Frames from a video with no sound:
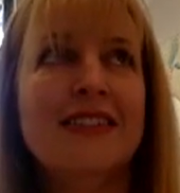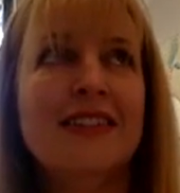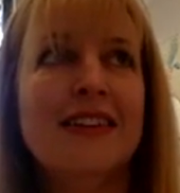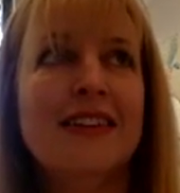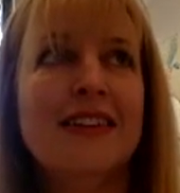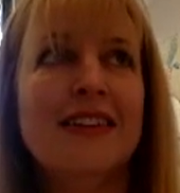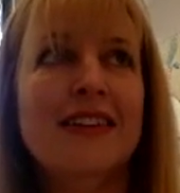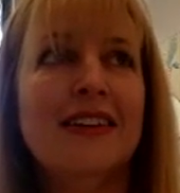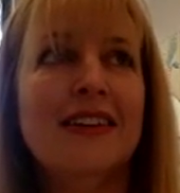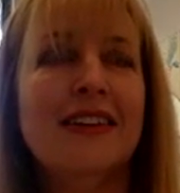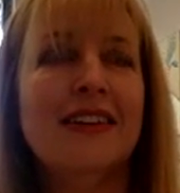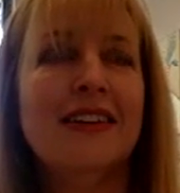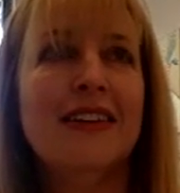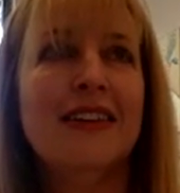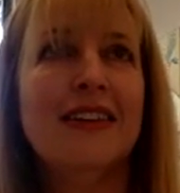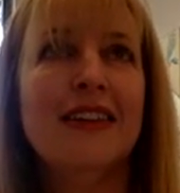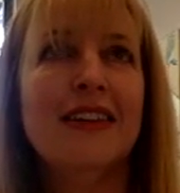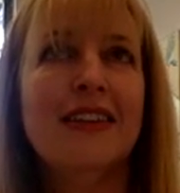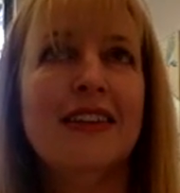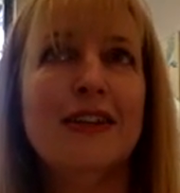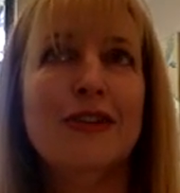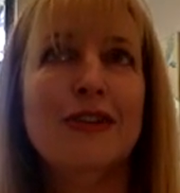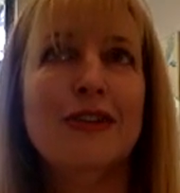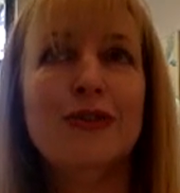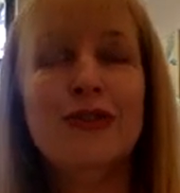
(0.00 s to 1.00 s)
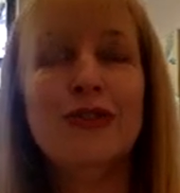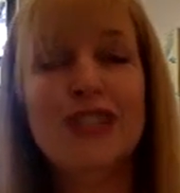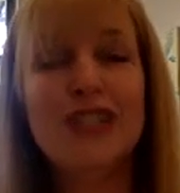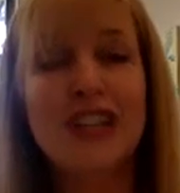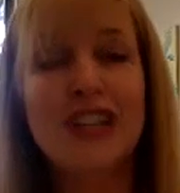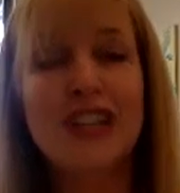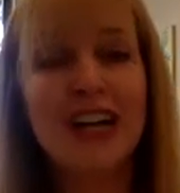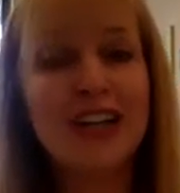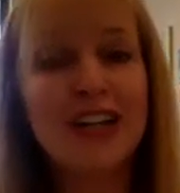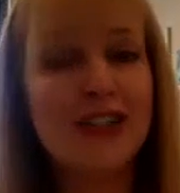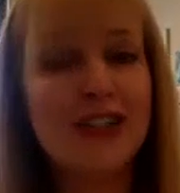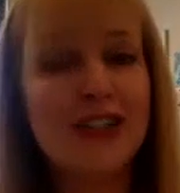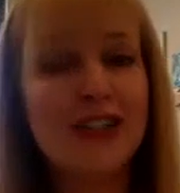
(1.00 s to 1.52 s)
the
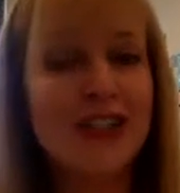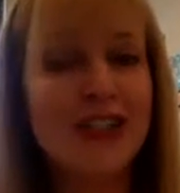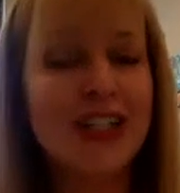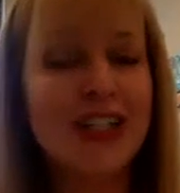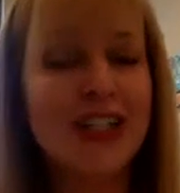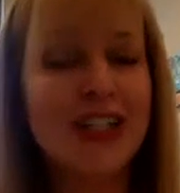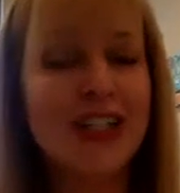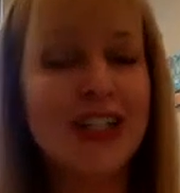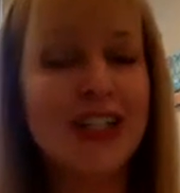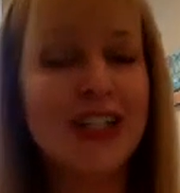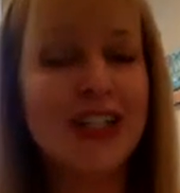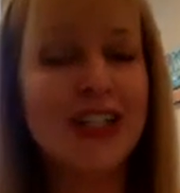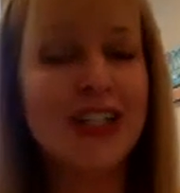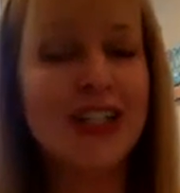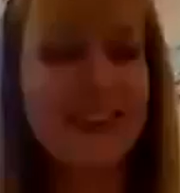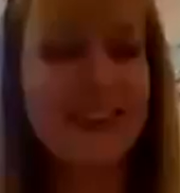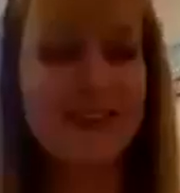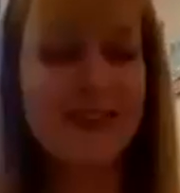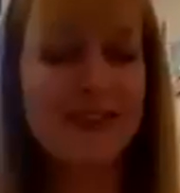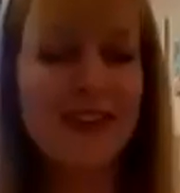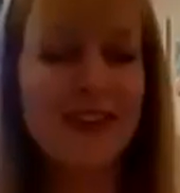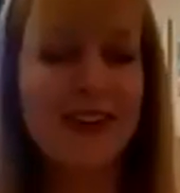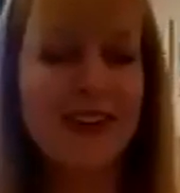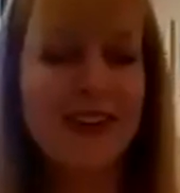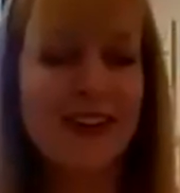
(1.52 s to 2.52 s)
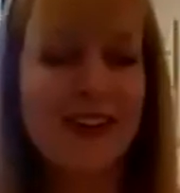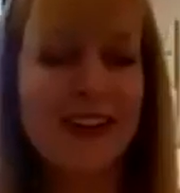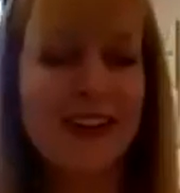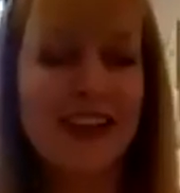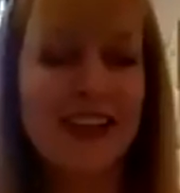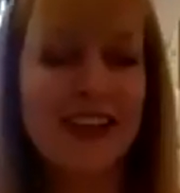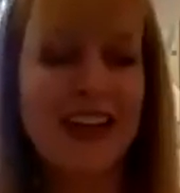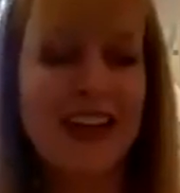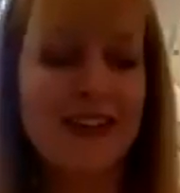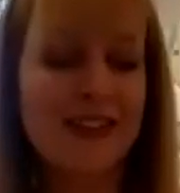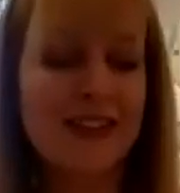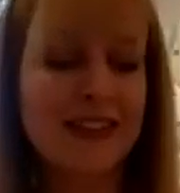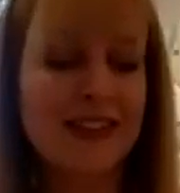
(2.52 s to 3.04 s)
trajectory of
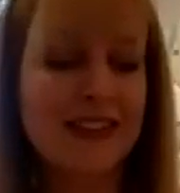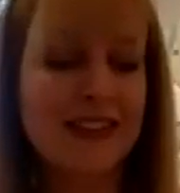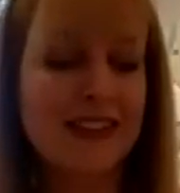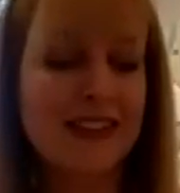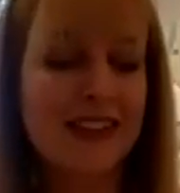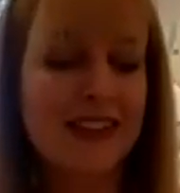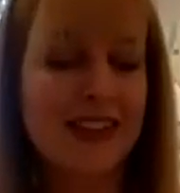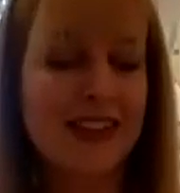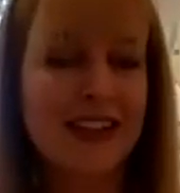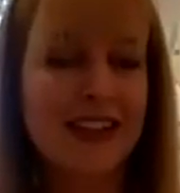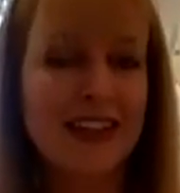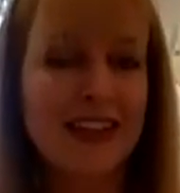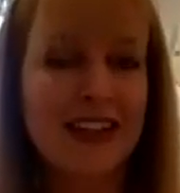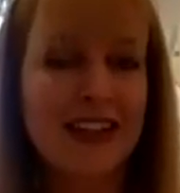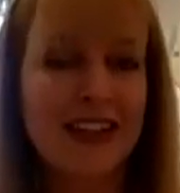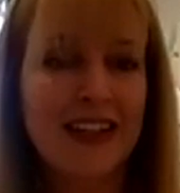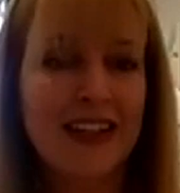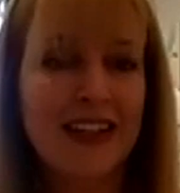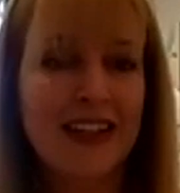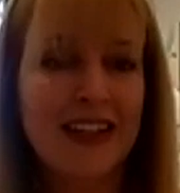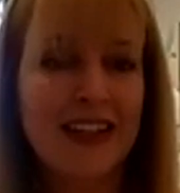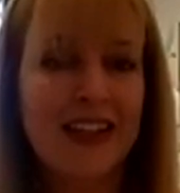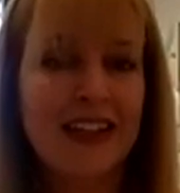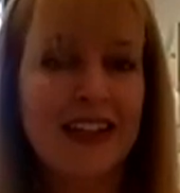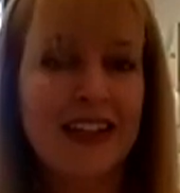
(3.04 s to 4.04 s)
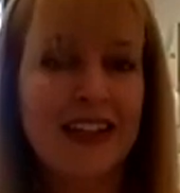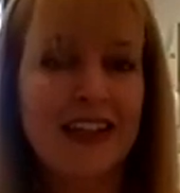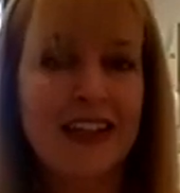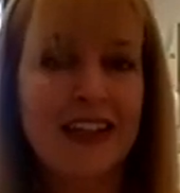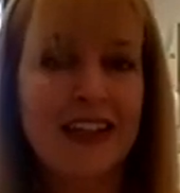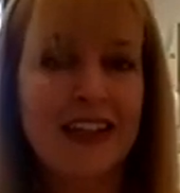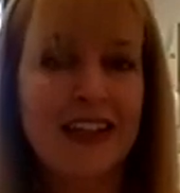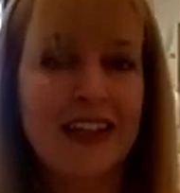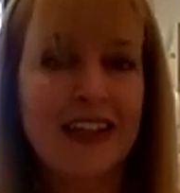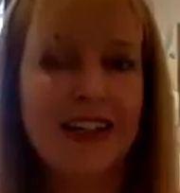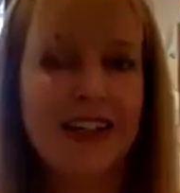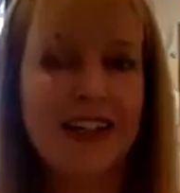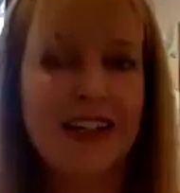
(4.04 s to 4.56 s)
our lives.
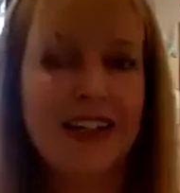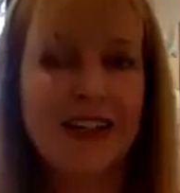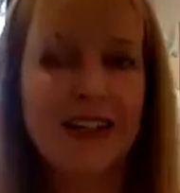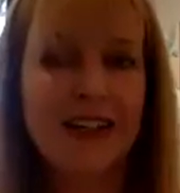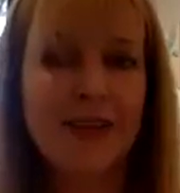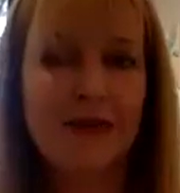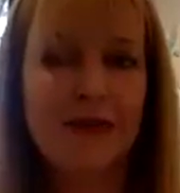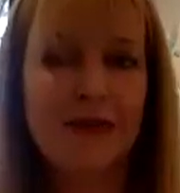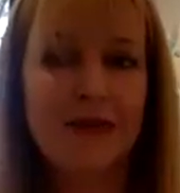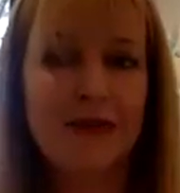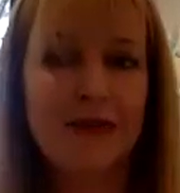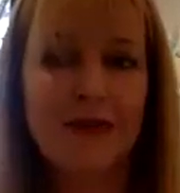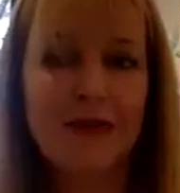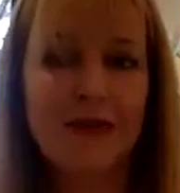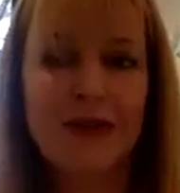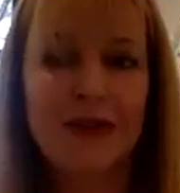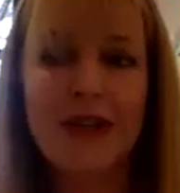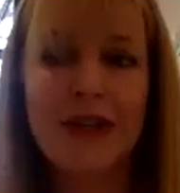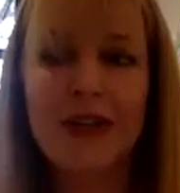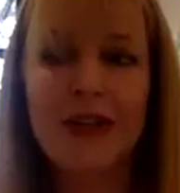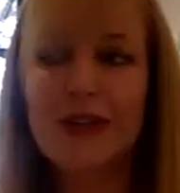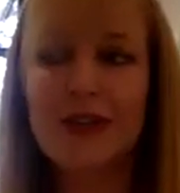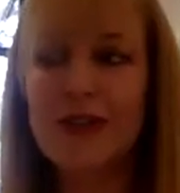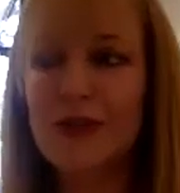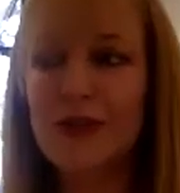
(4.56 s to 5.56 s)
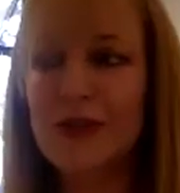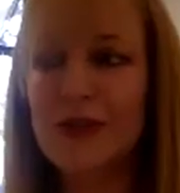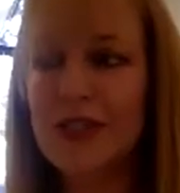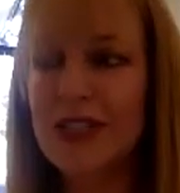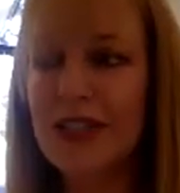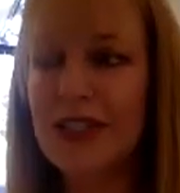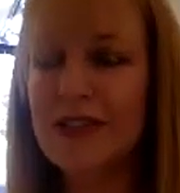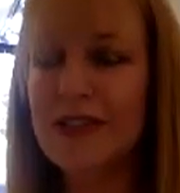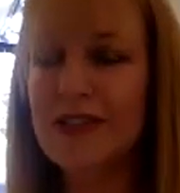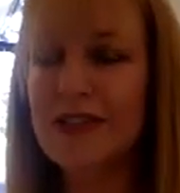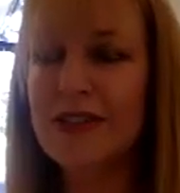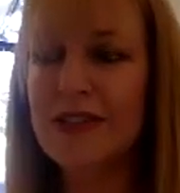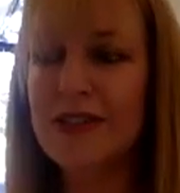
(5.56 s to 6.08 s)
We're not choosing
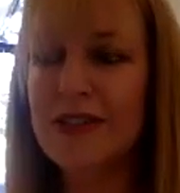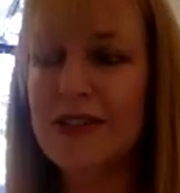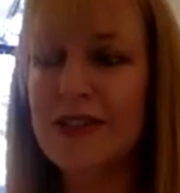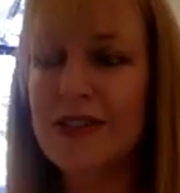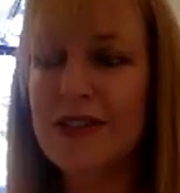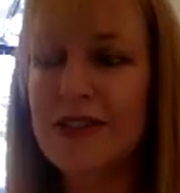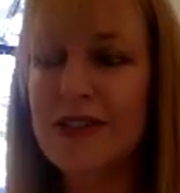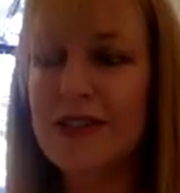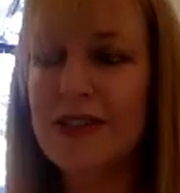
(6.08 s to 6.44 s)
to